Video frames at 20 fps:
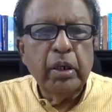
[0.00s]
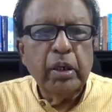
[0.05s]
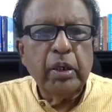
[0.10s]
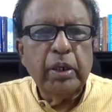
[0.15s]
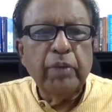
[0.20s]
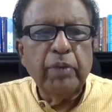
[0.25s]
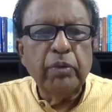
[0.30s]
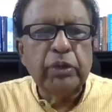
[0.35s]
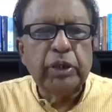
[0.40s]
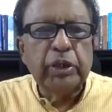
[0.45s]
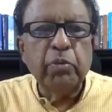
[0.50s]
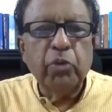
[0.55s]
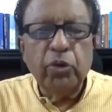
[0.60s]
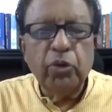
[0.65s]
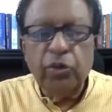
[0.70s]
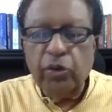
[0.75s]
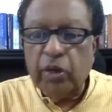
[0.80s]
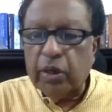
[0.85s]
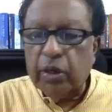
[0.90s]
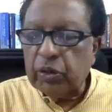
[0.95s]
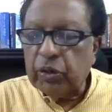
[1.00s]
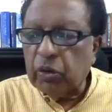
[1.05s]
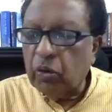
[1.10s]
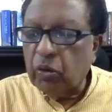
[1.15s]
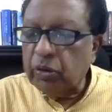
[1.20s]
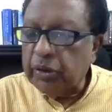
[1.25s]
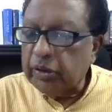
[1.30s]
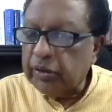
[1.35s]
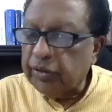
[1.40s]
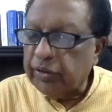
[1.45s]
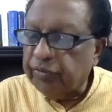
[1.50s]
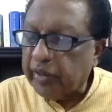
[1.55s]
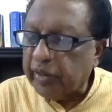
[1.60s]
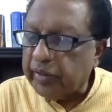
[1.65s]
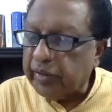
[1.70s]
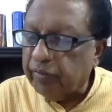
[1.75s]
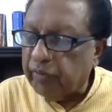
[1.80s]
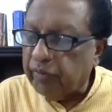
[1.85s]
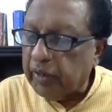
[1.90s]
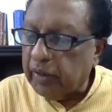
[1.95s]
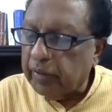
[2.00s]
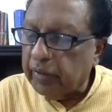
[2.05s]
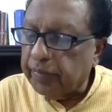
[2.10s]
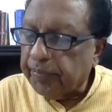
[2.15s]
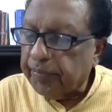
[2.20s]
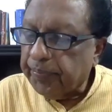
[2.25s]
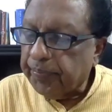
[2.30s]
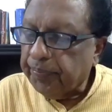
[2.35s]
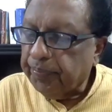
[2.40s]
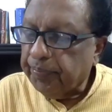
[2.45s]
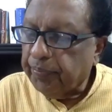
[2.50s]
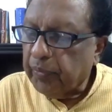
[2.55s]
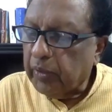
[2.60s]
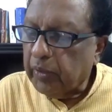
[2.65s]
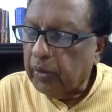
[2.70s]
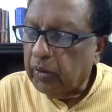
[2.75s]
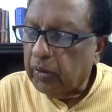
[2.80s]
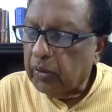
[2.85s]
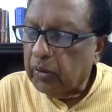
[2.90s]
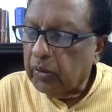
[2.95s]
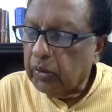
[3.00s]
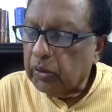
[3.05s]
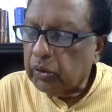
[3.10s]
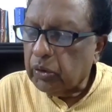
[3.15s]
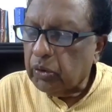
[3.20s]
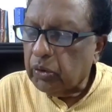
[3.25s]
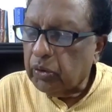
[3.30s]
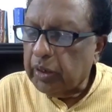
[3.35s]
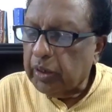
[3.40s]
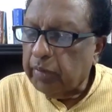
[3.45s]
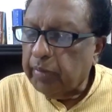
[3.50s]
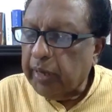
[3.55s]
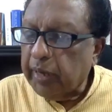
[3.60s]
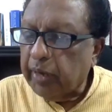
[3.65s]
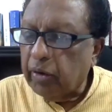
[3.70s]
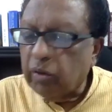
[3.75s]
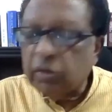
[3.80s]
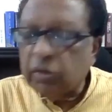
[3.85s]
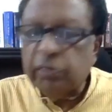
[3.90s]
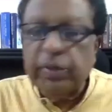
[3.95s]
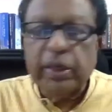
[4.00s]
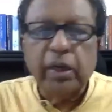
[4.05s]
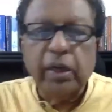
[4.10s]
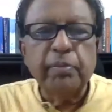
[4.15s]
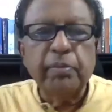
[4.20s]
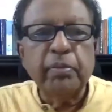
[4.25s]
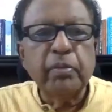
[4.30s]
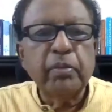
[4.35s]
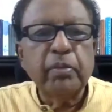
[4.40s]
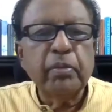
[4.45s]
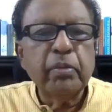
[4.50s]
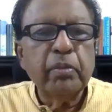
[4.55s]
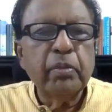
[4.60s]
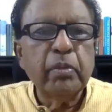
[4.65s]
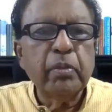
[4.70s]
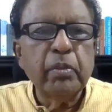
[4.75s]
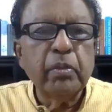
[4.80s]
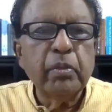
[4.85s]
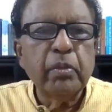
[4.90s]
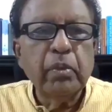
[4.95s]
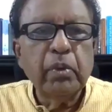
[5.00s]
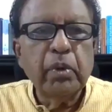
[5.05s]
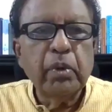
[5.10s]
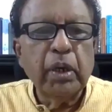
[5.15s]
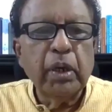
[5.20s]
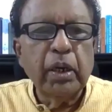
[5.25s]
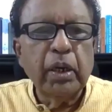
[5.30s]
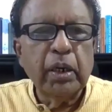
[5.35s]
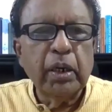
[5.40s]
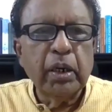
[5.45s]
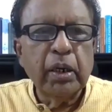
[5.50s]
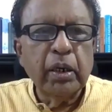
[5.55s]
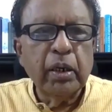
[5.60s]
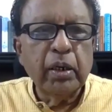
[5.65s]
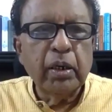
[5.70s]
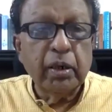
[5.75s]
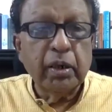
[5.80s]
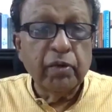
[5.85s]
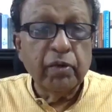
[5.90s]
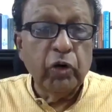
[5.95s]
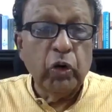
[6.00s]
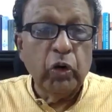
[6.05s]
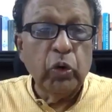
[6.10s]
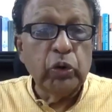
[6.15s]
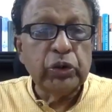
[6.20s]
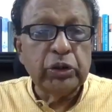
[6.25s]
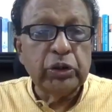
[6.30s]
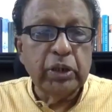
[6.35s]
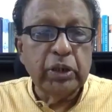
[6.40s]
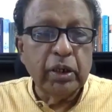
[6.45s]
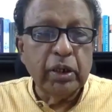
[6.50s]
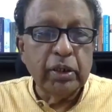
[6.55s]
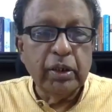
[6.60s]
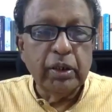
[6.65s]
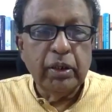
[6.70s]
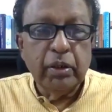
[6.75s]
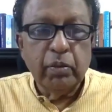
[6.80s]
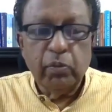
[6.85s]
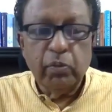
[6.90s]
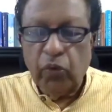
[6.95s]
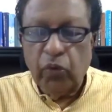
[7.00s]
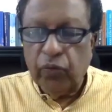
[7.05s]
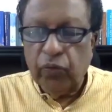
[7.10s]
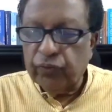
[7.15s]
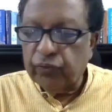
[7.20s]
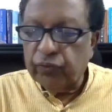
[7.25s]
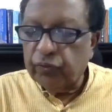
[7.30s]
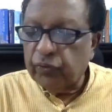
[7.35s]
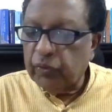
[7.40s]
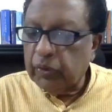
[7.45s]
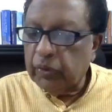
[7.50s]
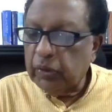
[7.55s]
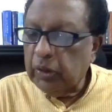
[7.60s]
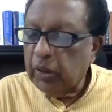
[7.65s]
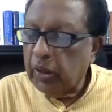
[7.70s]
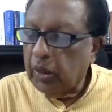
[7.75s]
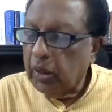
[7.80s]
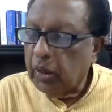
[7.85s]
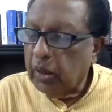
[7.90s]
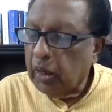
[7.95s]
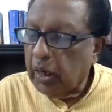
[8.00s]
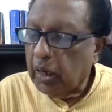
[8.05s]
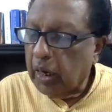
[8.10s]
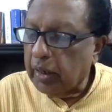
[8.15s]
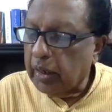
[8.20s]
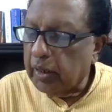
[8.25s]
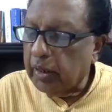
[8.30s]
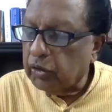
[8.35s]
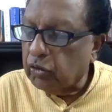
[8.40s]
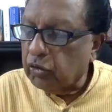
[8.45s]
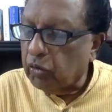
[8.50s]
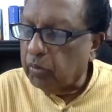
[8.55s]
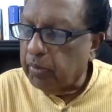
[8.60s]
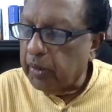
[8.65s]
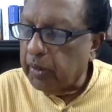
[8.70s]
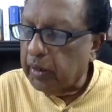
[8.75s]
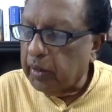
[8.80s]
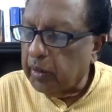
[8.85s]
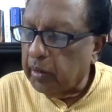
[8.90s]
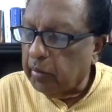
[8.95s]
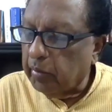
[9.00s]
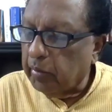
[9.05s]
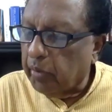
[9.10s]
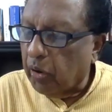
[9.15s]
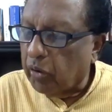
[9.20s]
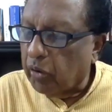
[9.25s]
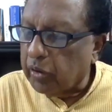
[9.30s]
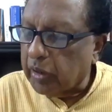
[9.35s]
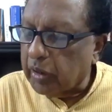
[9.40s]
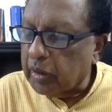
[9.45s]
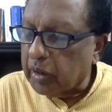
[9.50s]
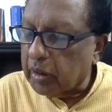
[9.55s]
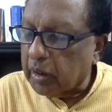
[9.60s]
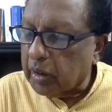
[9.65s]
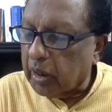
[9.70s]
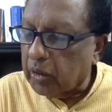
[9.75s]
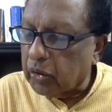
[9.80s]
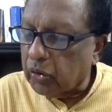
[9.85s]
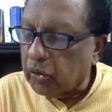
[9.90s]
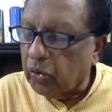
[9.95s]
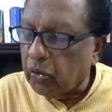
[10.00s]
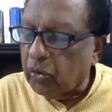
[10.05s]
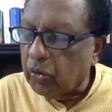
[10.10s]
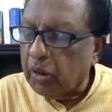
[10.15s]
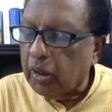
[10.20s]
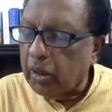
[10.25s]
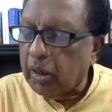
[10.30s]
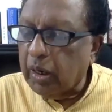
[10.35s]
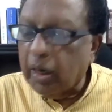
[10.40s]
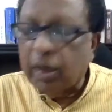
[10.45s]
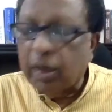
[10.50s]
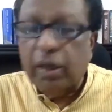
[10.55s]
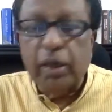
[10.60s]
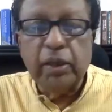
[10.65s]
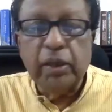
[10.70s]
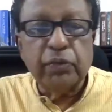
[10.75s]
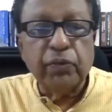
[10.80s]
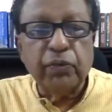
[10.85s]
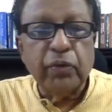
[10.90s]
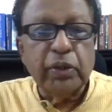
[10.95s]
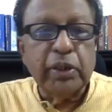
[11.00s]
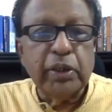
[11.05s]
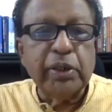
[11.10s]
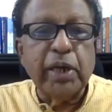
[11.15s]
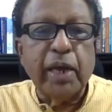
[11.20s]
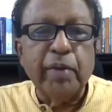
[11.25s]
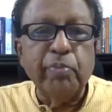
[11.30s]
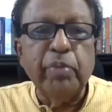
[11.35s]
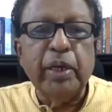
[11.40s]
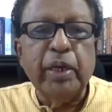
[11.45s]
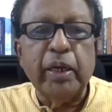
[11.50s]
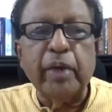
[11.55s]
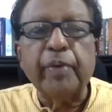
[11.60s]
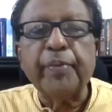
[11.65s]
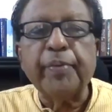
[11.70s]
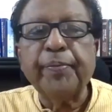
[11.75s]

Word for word: he was able to control this effectively. So it may not become a revolutionary move, and this will be brought under control, at least for the time being.